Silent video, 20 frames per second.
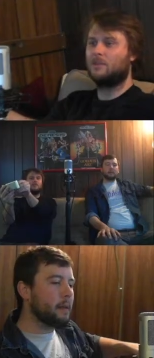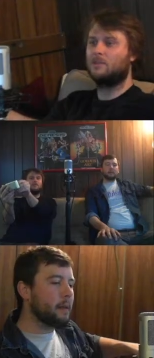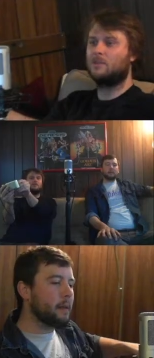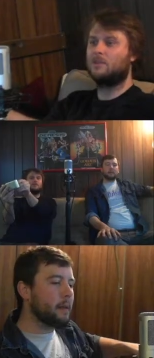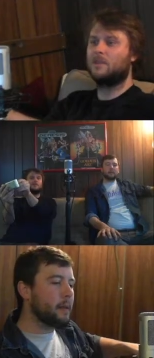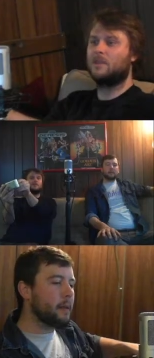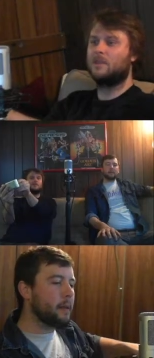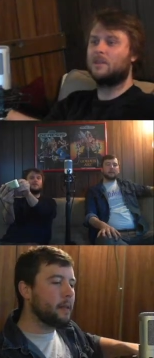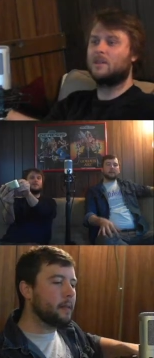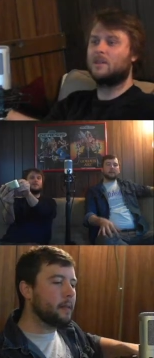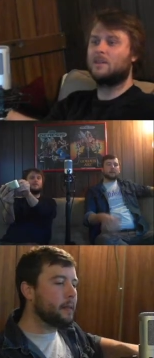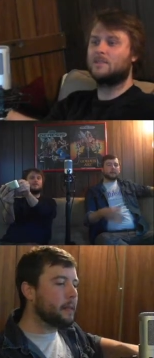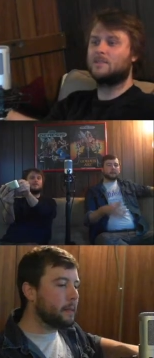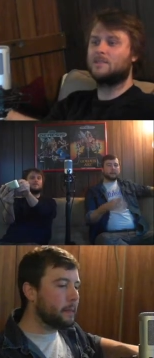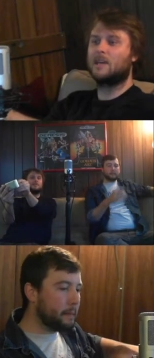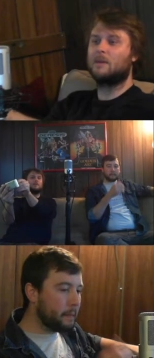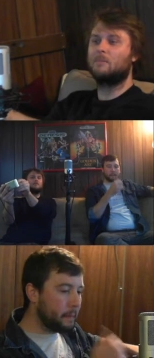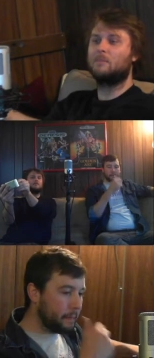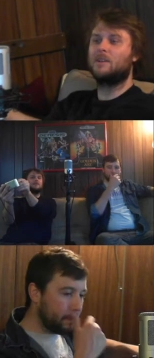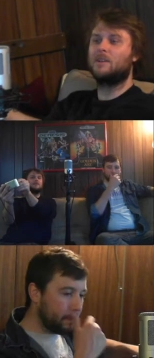Speaker 1: i'll do the uh,
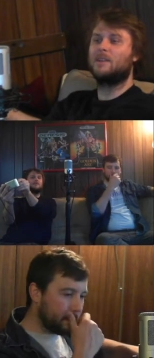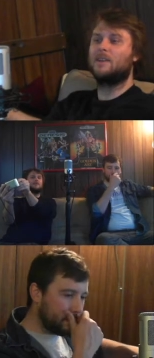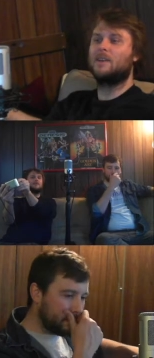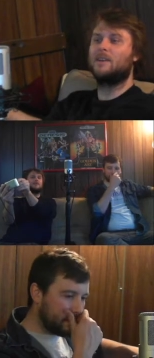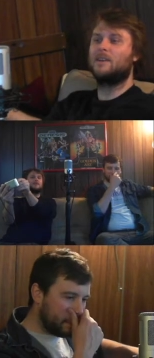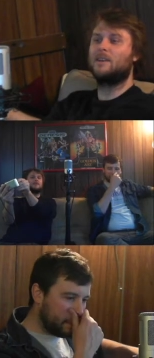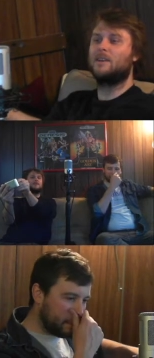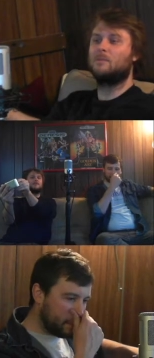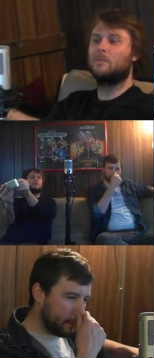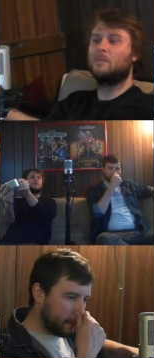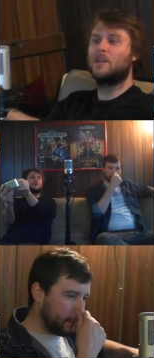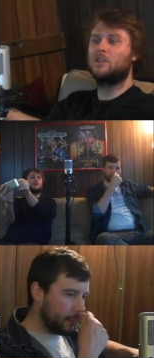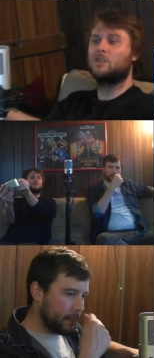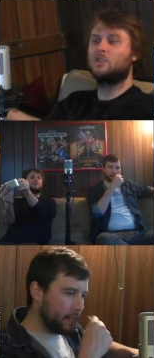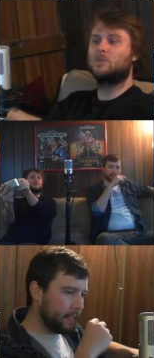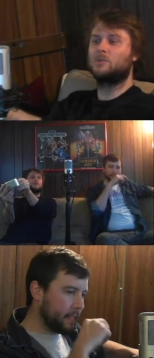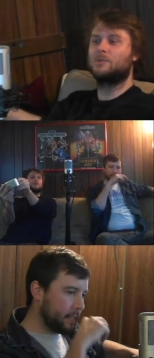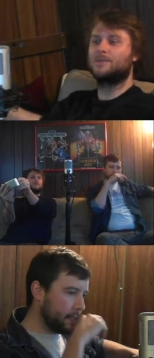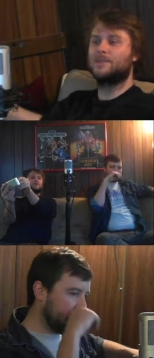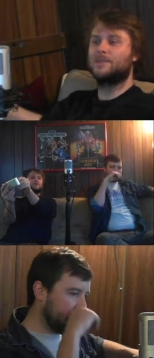samba de
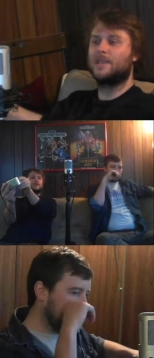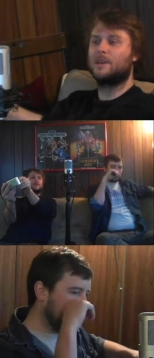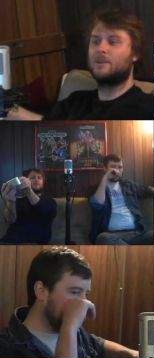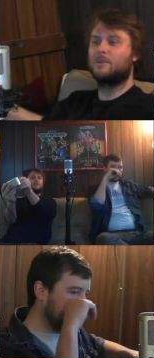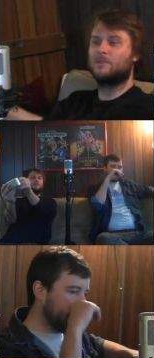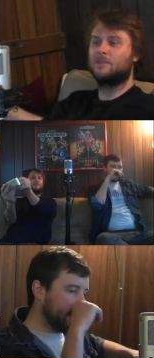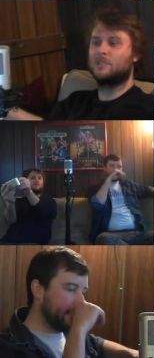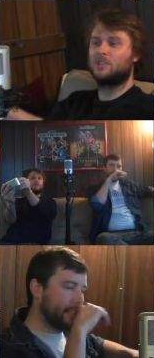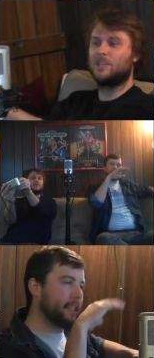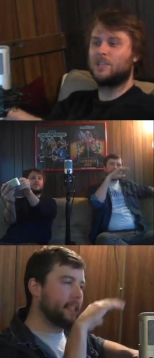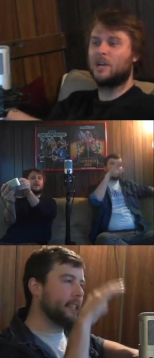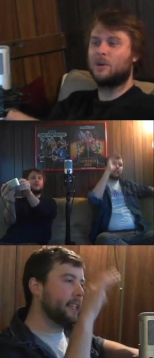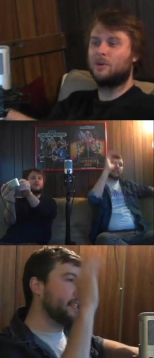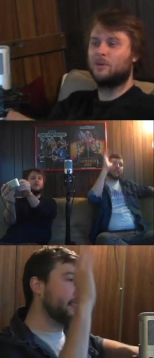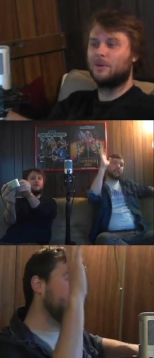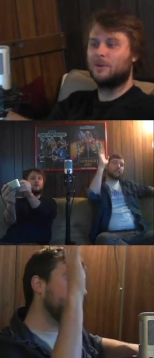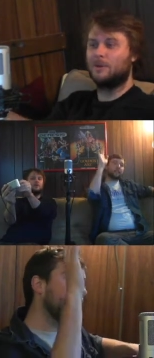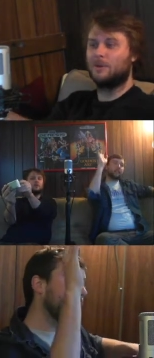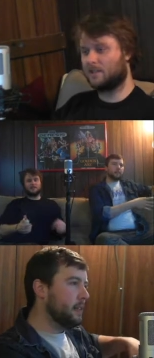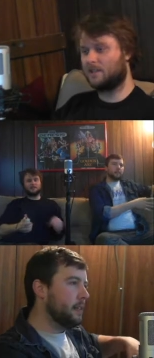magical sound
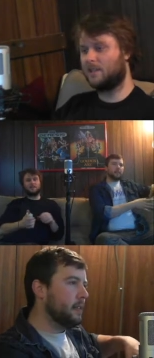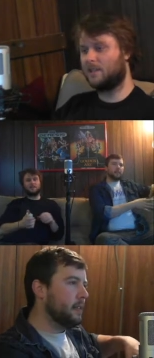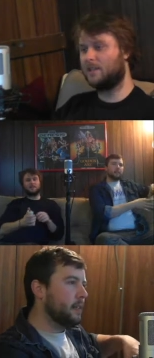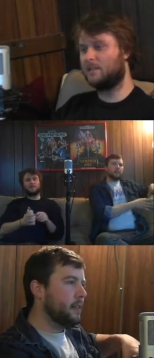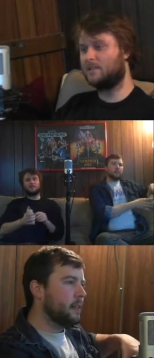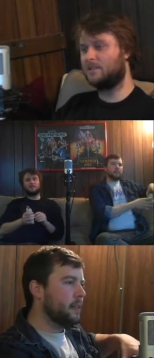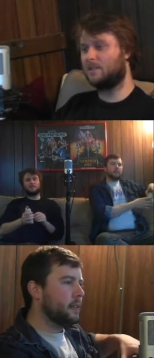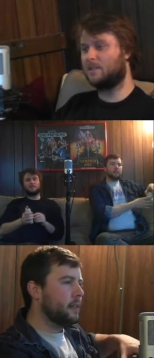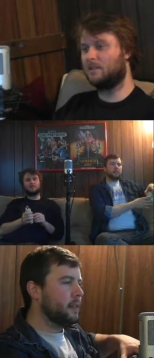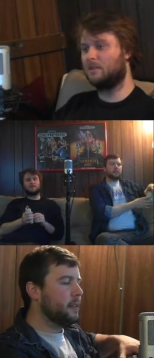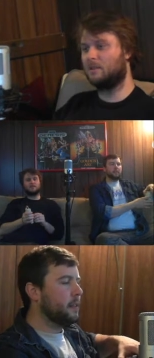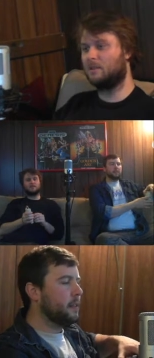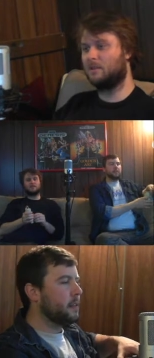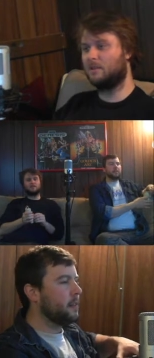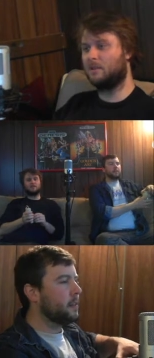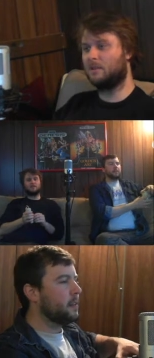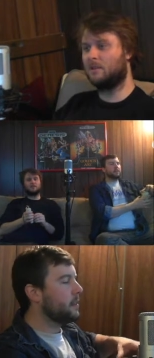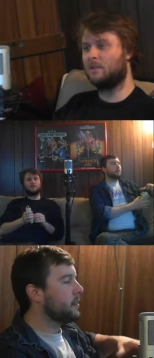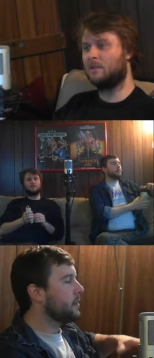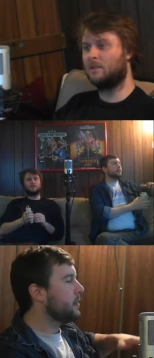shower tasty
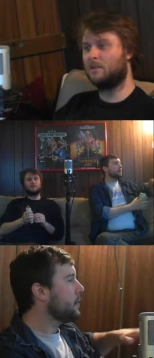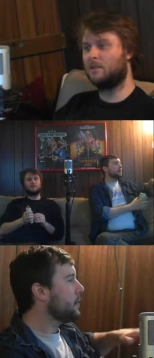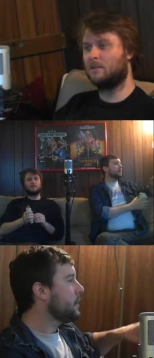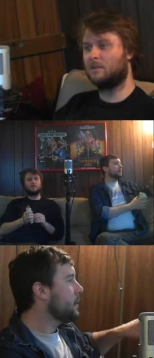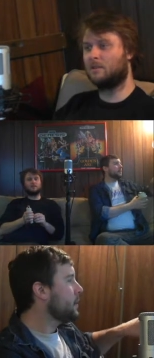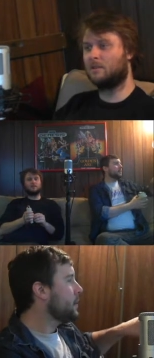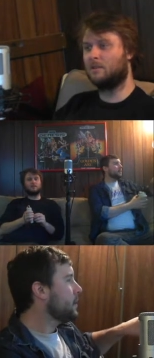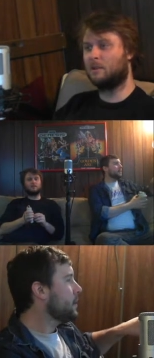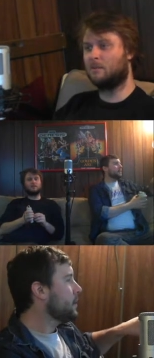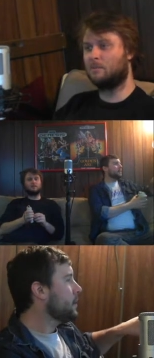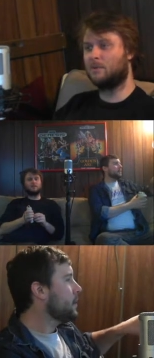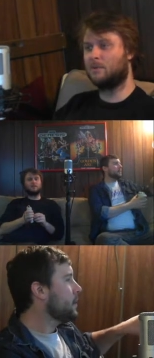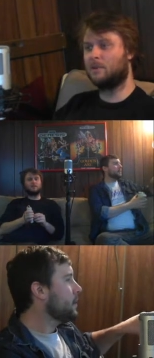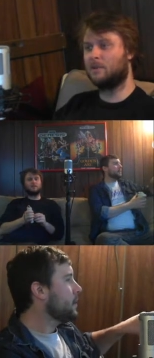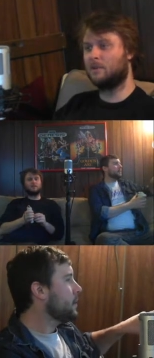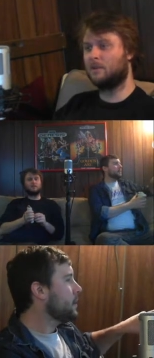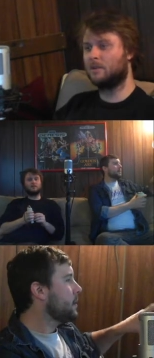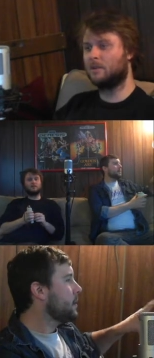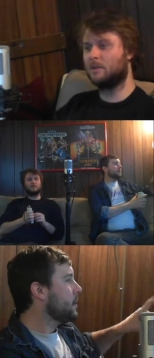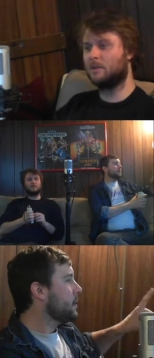little number
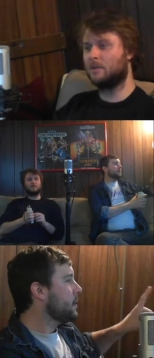